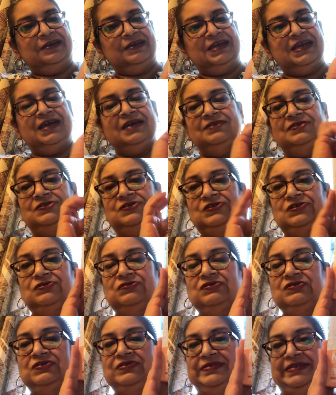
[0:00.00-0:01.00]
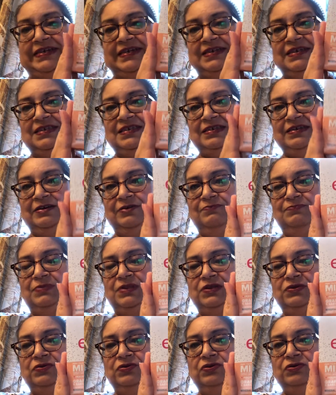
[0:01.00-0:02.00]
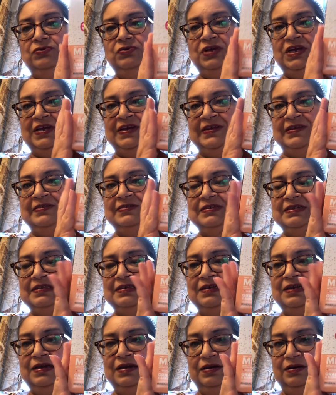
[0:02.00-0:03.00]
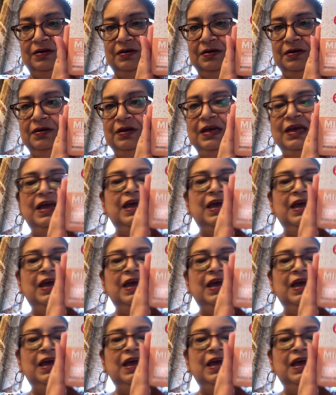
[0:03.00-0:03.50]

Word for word: Yes, there's six of the little cans in here,